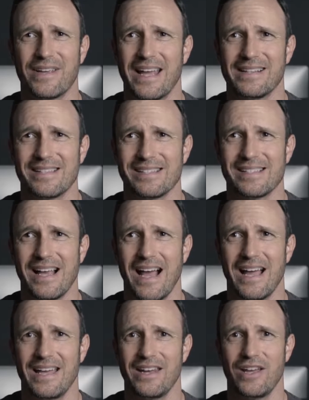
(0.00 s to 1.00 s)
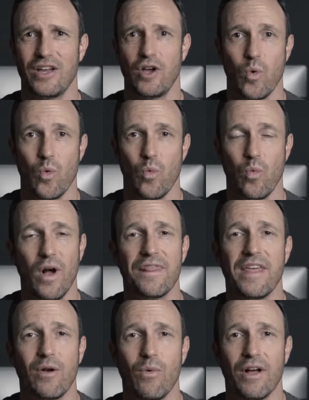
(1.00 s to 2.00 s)
of can't decide
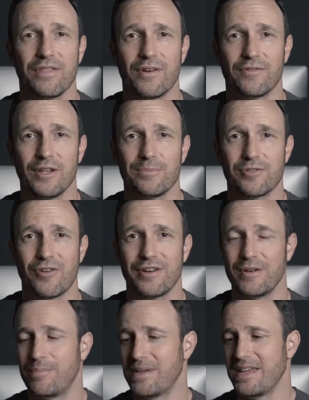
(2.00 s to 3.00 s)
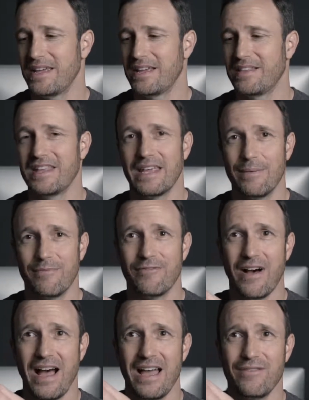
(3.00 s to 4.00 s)
what they want their flip screen to be. In the
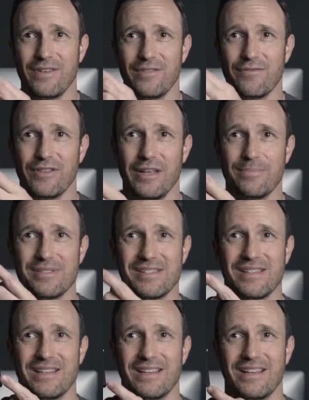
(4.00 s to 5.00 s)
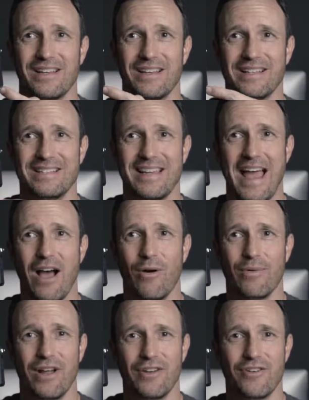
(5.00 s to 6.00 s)
M5, it flips
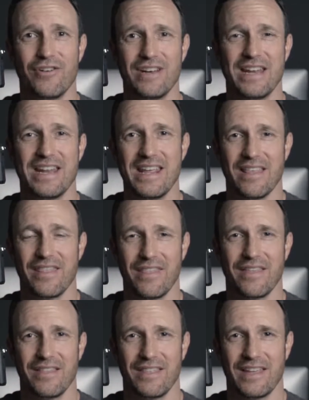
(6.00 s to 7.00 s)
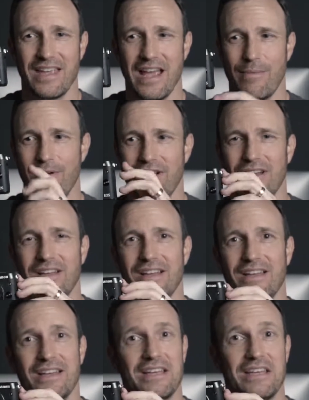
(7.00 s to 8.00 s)
down underneath the camera.
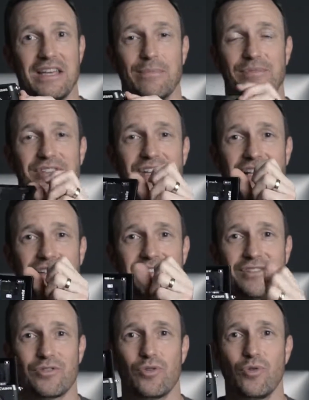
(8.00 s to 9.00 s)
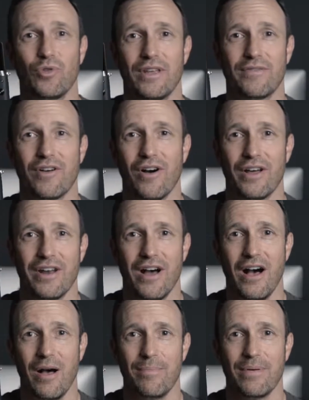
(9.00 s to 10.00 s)
M6, cool, they've gone
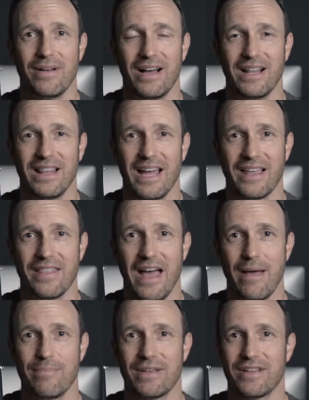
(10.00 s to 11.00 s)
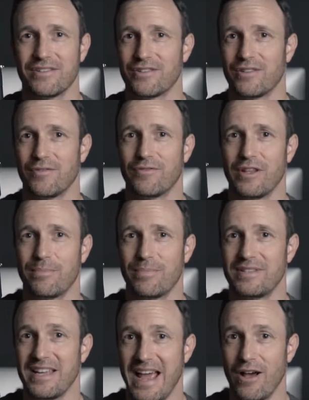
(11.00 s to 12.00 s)
up. I like that because in the flip
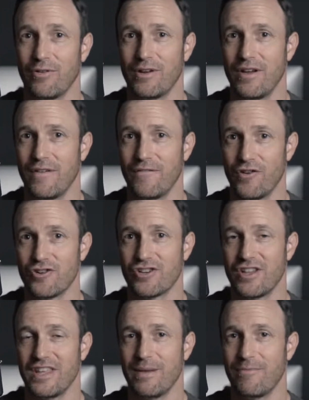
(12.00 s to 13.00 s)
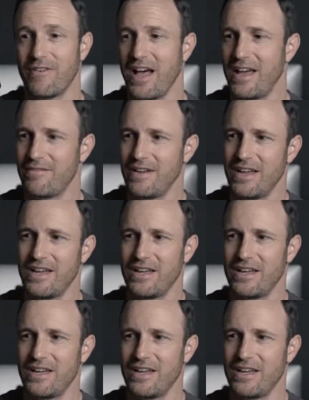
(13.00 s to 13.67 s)
down version of the M5,